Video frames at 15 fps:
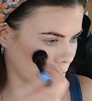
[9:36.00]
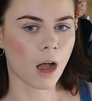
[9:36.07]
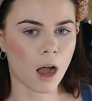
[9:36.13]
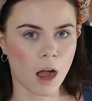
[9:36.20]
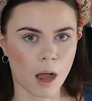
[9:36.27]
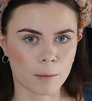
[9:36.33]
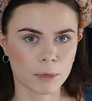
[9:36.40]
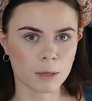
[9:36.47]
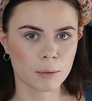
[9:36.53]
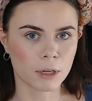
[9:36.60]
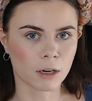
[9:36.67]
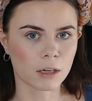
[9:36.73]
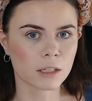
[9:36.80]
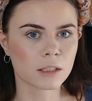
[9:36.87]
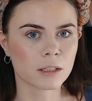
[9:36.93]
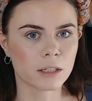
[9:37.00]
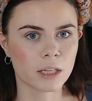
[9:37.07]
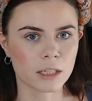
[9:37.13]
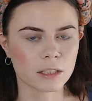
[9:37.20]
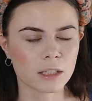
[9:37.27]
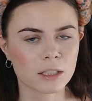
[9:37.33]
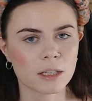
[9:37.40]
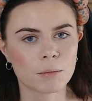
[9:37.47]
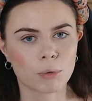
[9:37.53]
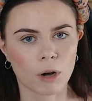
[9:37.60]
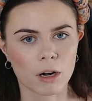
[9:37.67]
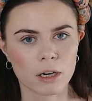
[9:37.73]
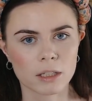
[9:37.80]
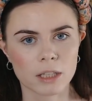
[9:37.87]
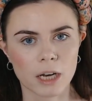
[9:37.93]
I'm going to be honest, this is the
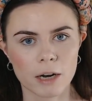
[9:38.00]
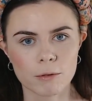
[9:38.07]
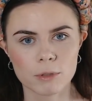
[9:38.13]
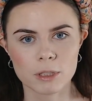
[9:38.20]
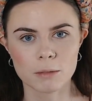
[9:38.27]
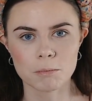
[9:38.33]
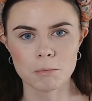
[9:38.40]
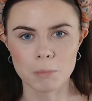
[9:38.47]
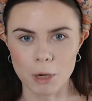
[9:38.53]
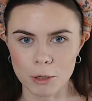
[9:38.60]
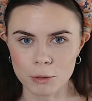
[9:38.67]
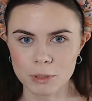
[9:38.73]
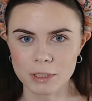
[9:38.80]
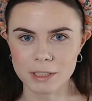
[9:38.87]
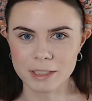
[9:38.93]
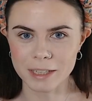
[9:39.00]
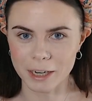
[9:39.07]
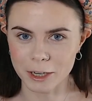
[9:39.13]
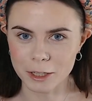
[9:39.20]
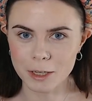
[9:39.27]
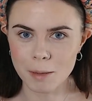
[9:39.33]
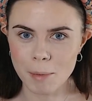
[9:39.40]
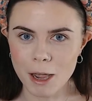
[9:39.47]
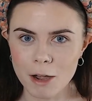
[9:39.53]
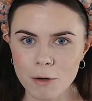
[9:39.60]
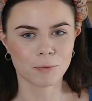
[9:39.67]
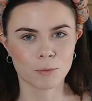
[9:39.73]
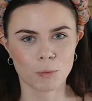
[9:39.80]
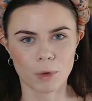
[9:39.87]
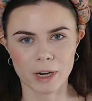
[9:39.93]
product that I was most scared
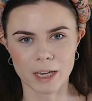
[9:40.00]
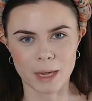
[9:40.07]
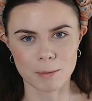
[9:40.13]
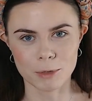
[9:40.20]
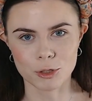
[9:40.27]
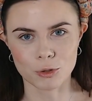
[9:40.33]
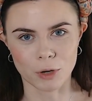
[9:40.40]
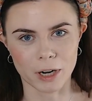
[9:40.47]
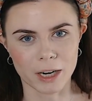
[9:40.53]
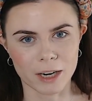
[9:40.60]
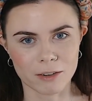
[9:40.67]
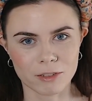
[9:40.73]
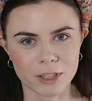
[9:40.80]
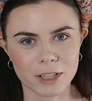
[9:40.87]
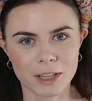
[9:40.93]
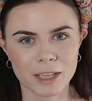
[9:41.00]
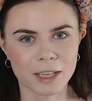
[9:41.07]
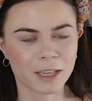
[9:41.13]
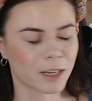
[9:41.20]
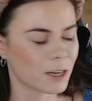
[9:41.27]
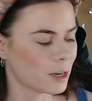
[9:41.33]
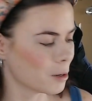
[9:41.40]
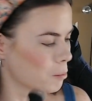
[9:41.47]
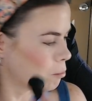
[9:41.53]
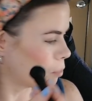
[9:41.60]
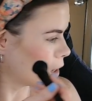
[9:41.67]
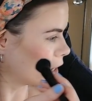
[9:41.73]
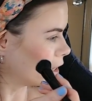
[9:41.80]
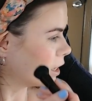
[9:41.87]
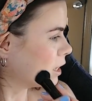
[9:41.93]
about when it came to trying everything,
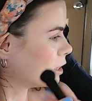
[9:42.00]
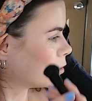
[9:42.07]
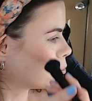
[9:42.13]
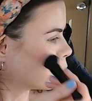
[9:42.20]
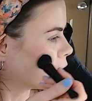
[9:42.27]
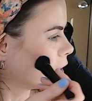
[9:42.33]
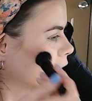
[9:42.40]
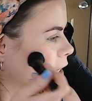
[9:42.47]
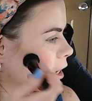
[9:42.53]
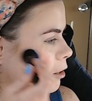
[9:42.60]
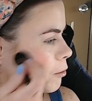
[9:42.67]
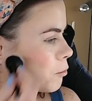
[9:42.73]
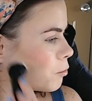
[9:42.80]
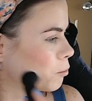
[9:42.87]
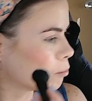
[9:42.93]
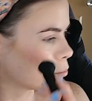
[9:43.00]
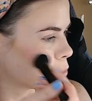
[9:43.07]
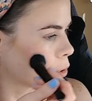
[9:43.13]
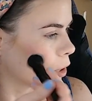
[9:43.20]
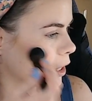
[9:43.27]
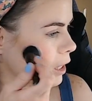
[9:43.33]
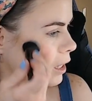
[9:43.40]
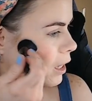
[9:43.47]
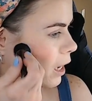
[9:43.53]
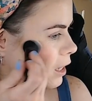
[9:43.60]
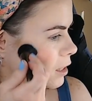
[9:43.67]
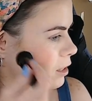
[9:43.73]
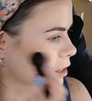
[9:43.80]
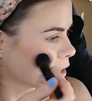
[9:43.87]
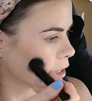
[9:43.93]
but it's blending out pretty
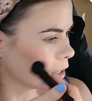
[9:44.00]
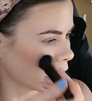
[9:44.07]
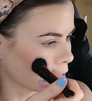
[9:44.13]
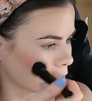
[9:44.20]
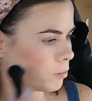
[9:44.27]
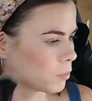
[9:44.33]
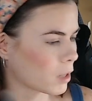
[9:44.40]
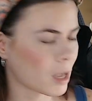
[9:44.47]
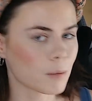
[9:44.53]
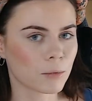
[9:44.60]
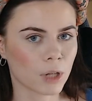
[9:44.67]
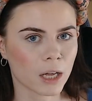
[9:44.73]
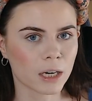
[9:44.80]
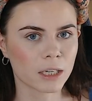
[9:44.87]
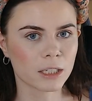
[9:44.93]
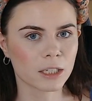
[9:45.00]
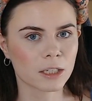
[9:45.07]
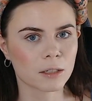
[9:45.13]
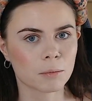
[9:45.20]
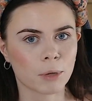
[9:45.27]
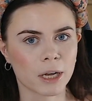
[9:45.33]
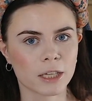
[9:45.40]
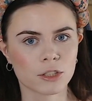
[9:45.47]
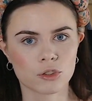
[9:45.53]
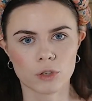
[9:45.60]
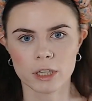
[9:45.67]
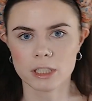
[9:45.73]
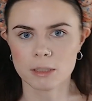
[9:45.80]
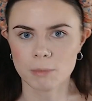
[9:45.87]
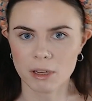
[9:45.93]
nicely. I'm glad I didn't apply it
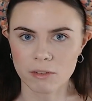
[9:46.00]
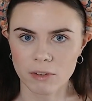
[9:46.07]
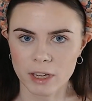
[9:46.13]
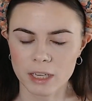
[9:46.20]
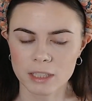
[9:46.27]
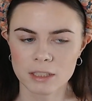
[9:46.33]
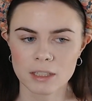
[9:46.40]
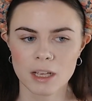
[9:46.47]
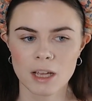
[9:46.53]
straight to my face.